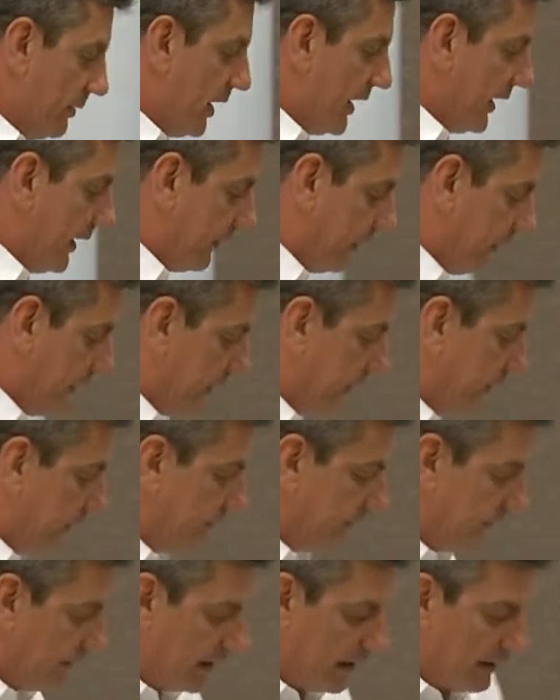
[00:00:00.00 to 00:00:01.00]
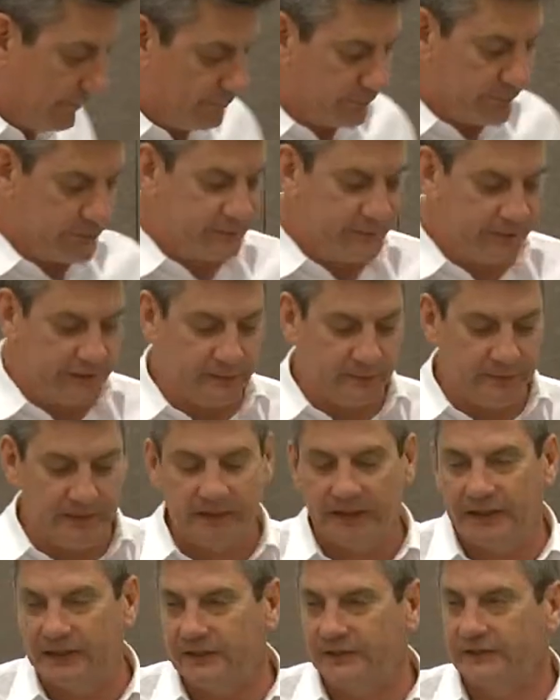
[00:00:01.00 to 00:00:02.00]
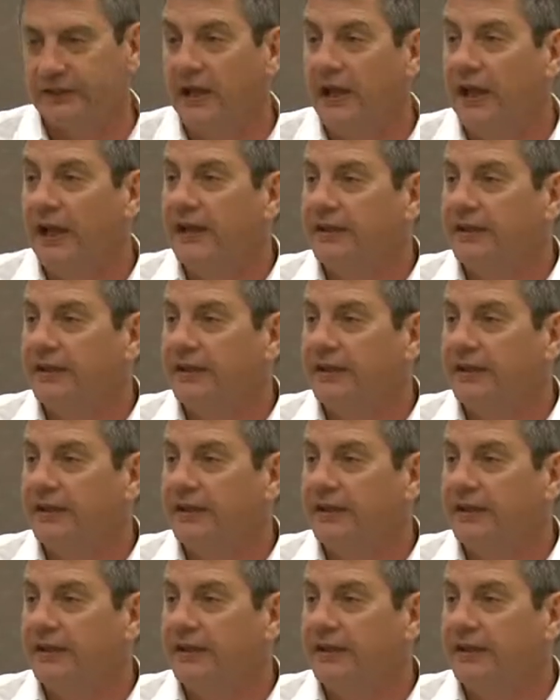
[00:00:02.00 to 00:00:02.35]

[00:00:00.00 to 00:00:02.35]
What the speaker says: my area of responsibility is